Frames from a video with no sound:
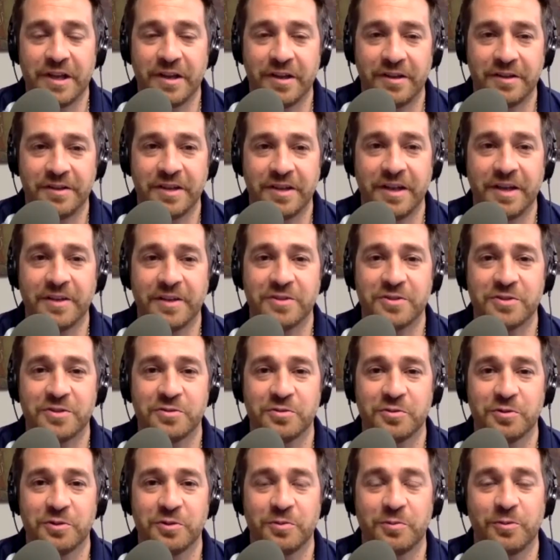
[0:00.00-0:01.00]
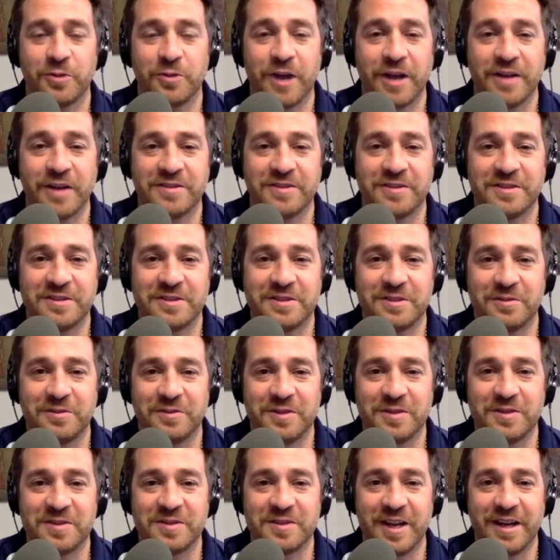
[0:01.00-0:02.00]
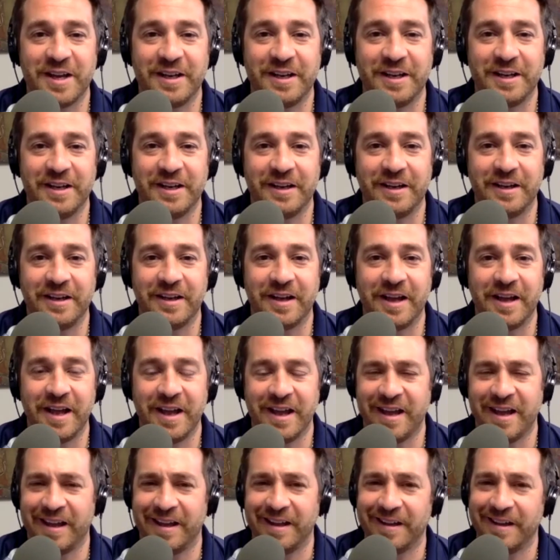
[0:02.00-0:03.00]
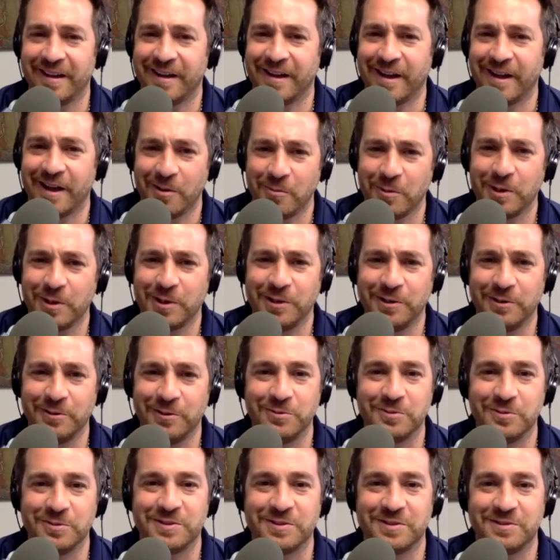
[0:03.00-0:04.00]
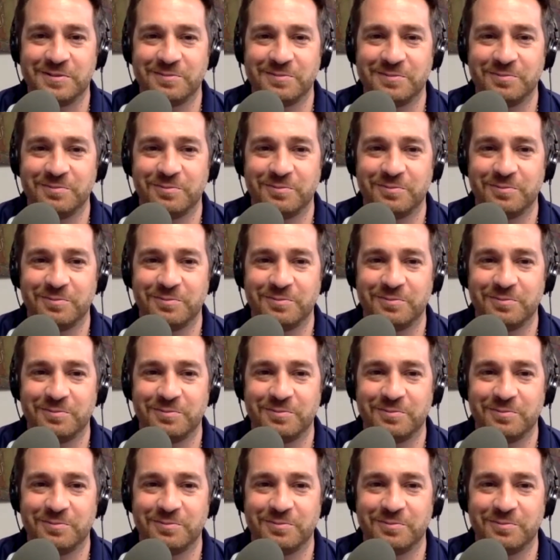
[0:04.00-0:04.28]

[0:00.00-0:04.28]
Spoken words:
take us through the process of deciding, hey, I want to use,